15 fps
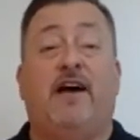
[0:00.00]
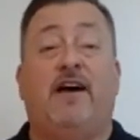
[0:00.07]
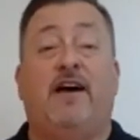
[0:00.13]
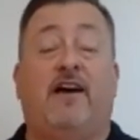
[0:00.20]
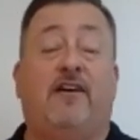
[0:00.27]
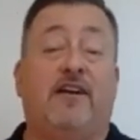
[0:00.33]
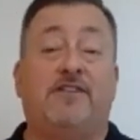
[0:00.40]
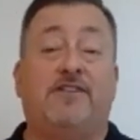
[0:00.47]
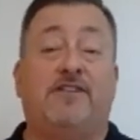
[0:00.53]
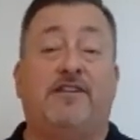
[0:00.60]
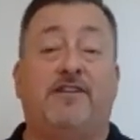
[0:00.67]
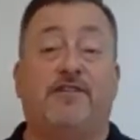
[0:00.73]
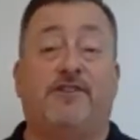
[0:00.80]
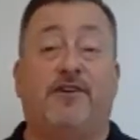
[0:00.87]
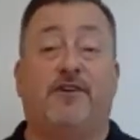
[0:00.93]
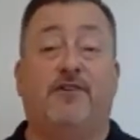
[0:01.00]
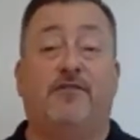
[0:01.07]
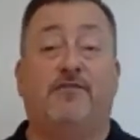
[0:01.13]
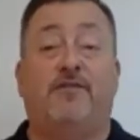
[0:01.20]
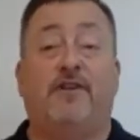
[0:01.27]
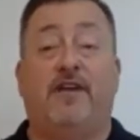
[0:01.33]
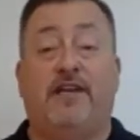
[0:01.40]
our engineers
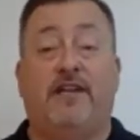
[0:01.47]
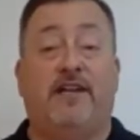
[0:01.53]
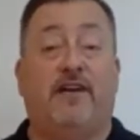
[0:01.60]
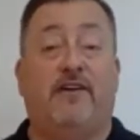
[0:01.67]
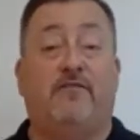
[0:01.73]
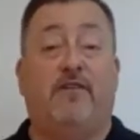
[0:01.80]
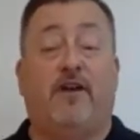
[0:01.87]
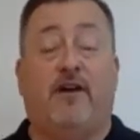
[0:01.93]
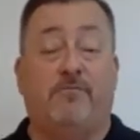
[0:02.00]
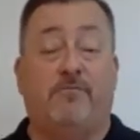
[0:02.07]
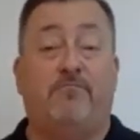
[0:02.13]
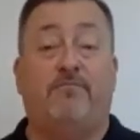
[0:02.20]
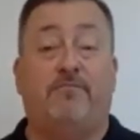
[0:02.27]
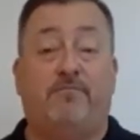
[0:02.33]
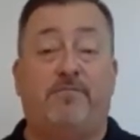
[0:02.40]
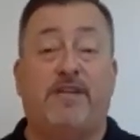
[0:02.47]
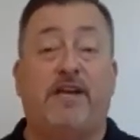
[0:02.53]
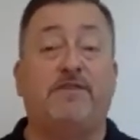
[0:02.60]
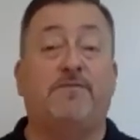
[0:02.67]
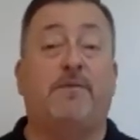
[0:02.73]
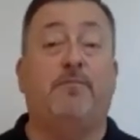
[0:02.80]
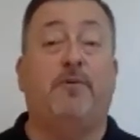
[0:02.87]
heard and our
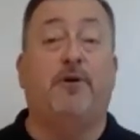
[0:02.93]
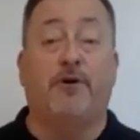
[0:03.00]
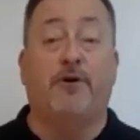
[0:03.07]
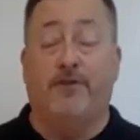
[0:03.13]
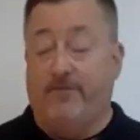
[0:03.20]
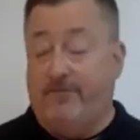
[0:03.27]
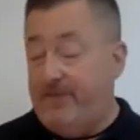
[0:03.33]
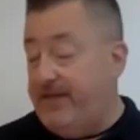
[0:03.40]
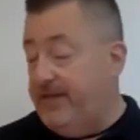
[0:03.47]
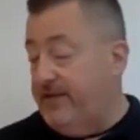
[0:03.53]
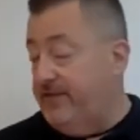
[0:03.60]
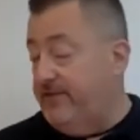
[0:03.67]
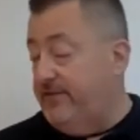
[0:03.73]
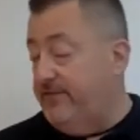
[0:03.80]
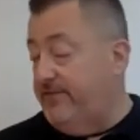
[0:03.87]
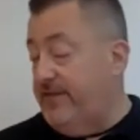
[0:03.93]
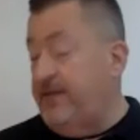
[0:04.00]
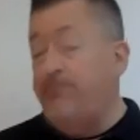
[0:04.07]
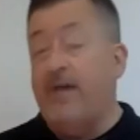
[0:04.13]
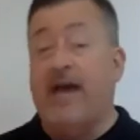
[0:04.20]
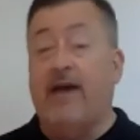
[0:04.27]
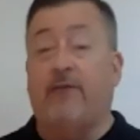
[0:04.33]
salespeople heard in the field
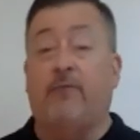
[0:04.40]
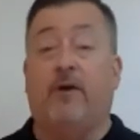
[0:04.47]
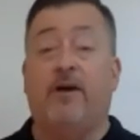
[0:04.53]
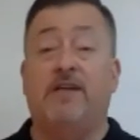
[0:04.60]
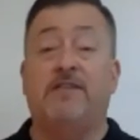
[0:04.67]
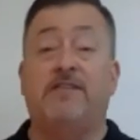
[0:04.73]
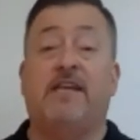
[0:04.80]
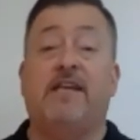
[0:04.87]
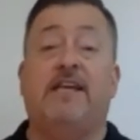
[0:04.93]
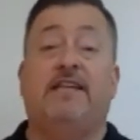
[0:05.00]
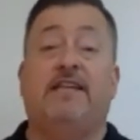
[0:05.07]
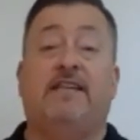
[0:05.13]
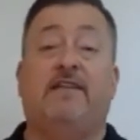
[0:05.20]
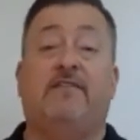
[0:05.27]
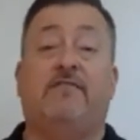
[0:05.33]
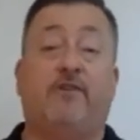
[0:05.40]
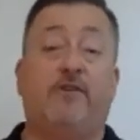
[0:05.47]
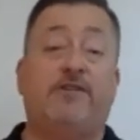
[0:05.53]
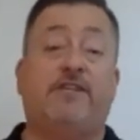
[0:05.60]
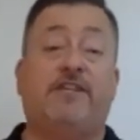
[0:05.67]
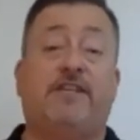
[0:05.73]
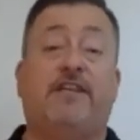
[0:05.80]
feedback was the
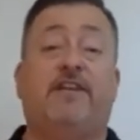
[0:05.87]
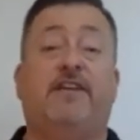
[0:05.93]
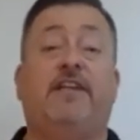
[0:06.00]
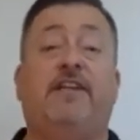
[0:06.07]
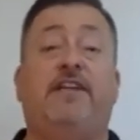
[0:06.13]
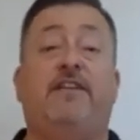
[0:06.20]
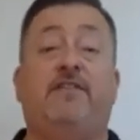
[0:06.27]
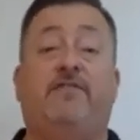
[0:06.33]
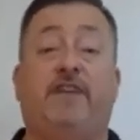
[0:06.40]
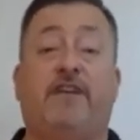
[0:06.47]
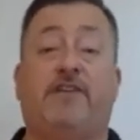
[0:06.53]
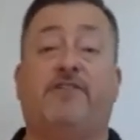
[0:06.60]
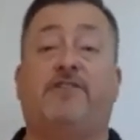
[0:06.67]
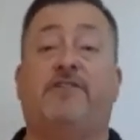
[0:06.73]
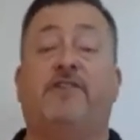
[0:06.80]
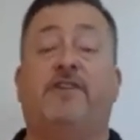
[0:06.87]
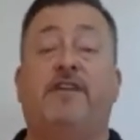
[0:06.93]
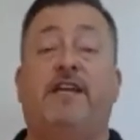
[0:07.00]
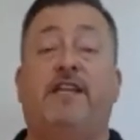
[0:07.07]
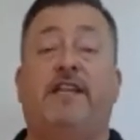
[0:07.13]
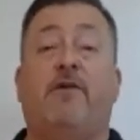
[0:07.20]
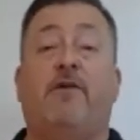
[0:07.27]
versatility of the fixture.
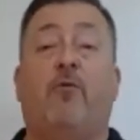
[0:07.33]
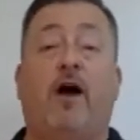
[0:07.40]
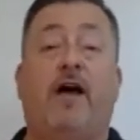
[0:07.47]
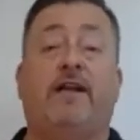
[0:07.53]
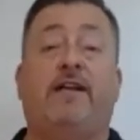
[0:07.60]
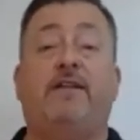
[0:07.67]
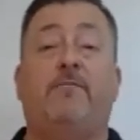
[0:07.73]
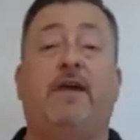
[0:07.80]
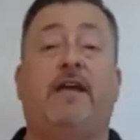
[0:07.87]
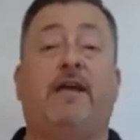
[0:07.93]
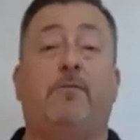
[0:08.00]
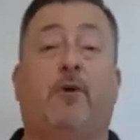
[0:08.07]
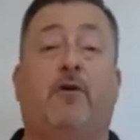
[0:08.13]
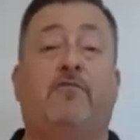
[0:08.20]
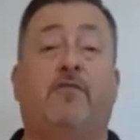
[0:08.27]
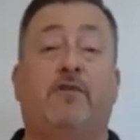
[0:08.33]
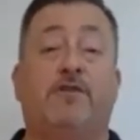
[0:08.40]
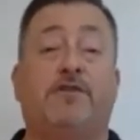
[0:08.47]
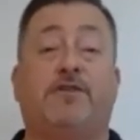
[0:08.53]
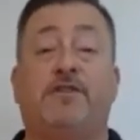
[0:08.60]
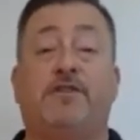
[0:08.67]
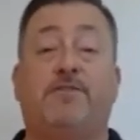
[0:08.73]
They wanted to make it more
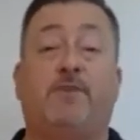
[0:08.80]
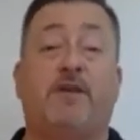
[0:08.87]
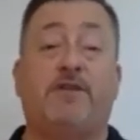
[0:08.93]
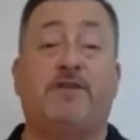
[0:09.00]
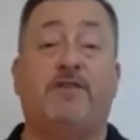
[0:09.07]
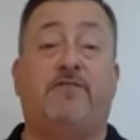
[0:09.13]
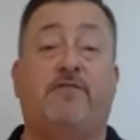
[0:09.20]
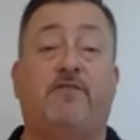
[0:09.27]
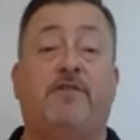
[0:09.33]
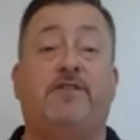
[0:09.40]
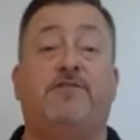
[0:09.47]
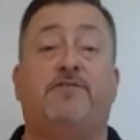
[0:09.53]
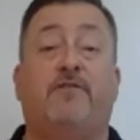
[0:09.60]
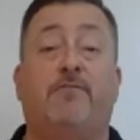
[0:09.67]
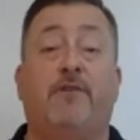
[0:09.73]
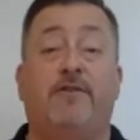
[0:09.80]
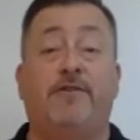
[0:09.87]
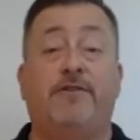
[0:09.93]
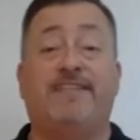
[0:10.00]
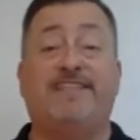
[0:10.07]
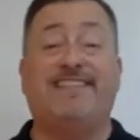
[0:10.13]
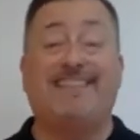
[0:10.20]
versatile, especially for a distributor to
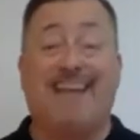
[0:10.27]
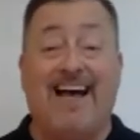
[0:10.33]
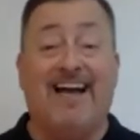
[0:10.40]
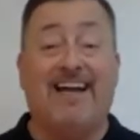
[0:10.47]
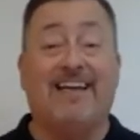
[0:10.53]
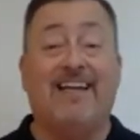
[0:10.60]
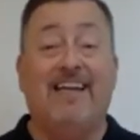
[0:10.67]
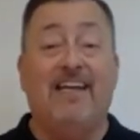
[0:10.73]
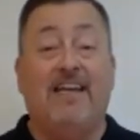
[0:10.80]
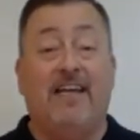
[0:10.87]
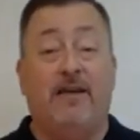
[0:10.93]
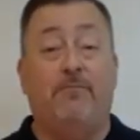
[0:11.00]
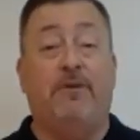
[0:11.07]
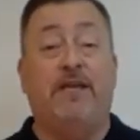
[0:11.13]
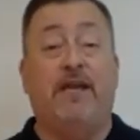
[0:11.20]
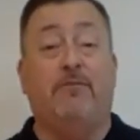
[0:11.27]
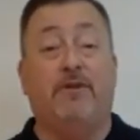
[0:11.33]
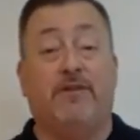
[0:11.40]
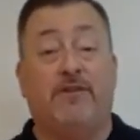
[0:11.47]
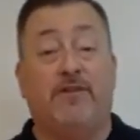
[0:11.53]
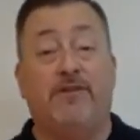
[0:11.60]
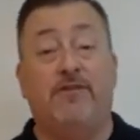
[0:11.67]
stock and be able
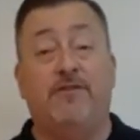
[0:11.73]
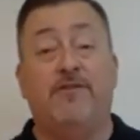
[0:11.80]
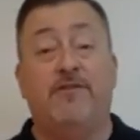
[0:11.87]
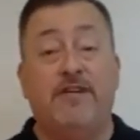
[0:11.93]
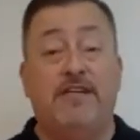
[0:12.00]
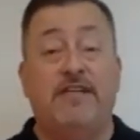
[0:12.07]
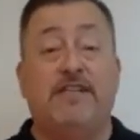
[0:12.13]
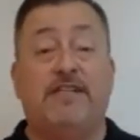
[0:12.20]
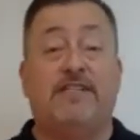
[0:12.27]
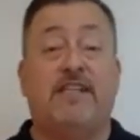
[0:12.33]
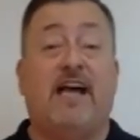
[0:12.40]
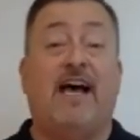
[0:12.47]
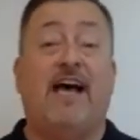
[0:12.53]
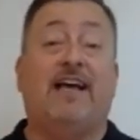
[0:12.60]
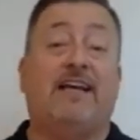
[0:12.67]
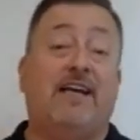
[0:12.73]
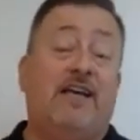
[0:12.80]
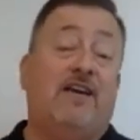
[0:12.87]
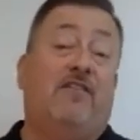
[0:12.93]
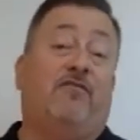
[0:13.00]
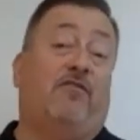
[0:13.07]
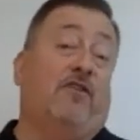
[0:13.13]
to stock,
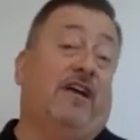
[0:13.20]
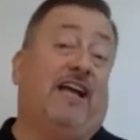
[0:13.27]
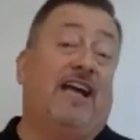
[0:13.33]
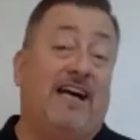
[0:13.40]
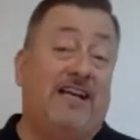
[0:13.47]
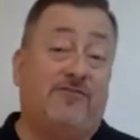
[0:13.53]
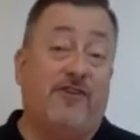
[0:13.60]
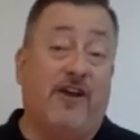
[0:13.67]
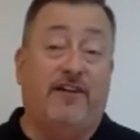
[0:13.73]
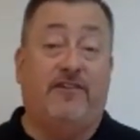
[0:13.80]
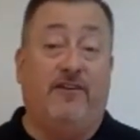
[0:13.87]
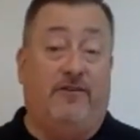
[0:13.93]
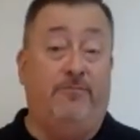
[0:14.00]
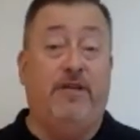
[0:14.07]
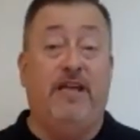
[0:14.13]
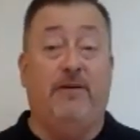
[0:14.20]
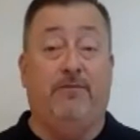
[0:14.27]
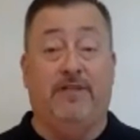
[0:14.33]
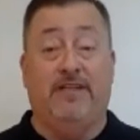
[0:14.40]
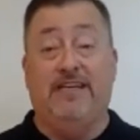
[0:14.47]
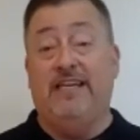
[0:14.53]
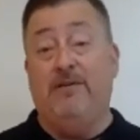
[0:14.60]
for a contractor to be
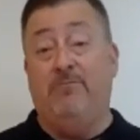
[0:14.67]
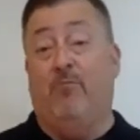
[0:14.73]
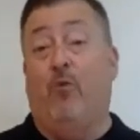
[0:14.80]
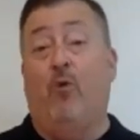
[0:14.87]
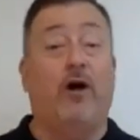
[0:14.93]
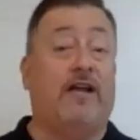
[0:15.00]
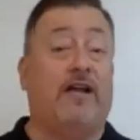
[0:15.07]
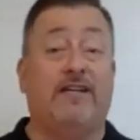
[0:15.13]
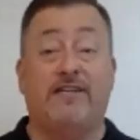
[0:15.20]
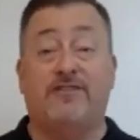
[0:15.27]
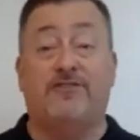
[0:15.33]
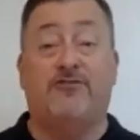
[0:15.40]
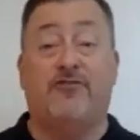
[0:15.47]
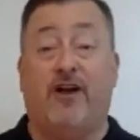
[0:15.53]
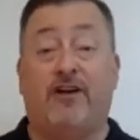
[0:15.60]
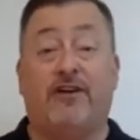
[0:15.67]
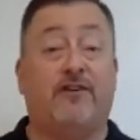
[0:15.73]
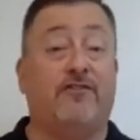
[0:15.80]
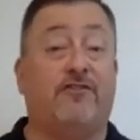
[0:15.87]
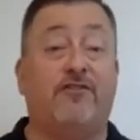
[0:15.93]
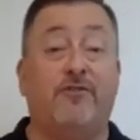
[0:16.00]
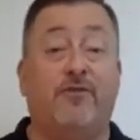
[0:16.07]
able to keep one on his truck
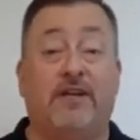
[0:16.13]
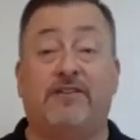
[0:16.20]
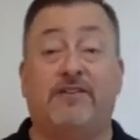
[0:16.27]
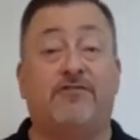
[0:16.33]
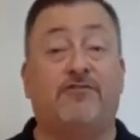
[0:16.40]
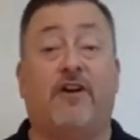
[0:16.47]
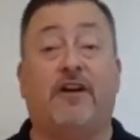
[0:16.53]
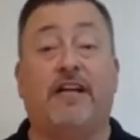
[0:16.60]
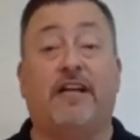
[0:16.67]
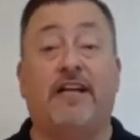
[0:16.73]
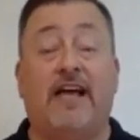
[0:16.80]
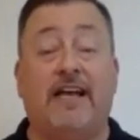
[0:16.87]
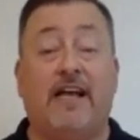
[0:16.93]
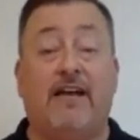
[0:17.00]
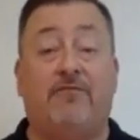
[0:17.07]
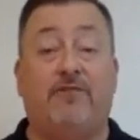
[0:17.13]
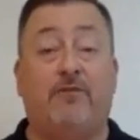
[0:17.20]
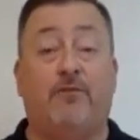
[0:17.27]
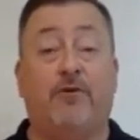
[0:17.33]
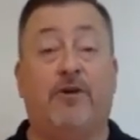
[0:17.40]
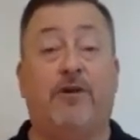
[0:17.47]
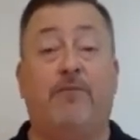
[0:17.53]
or two on his truck and not have to
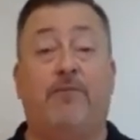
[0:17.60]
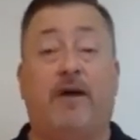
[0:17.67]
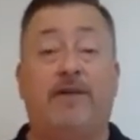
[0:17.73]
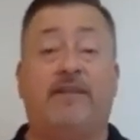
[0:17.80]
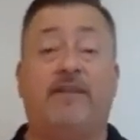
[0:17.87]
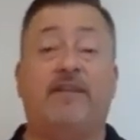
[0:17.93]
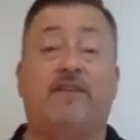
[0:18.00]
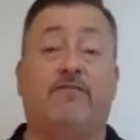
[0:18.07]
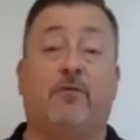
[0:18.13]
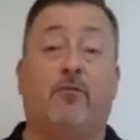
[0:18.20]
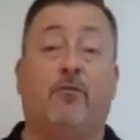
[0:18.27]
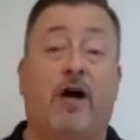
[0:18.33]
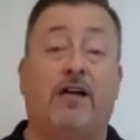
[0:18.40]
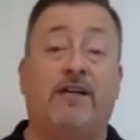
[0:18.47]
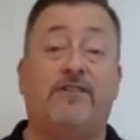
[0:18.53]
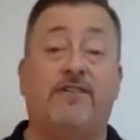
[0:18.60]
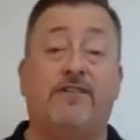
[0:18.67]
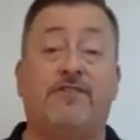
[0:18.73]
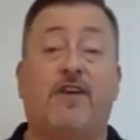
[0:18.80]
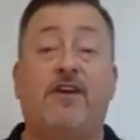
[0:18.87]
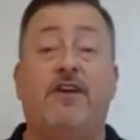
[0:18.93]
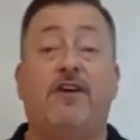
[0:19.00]
worry about the different wattages.
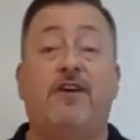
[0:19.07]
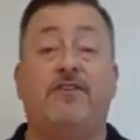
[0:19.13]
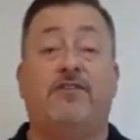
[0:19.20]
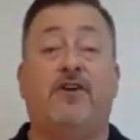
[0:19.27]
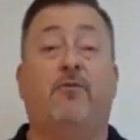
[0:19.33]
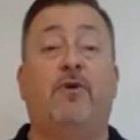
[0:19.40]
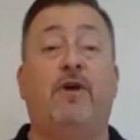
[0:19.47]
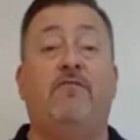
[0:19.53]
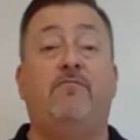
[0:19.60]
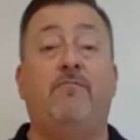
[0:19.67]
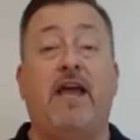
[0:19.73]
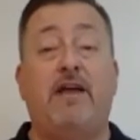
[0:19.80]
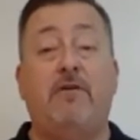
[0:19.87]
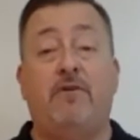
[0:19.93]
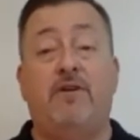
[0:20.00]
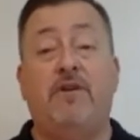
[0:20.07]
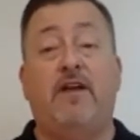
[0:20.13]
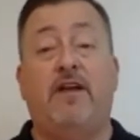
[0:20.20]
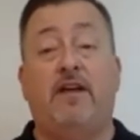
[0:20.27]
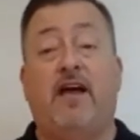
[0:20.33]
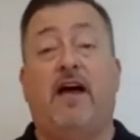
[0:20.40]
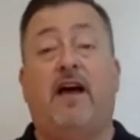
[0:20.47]
So we've made
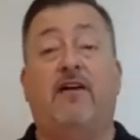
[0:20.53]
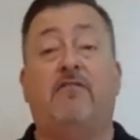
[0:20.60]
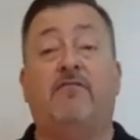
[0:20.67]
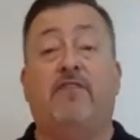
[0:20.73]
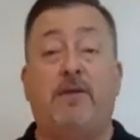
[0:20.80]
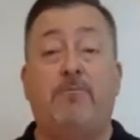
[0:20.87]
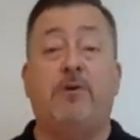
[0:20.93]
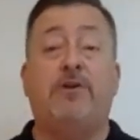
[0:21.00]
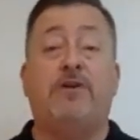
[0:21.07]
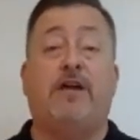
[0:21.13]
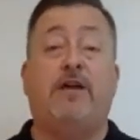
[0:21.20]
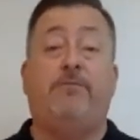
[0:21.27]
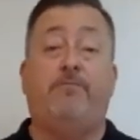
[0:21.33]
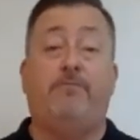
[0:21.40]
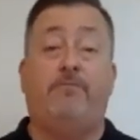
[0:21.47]
our vapor type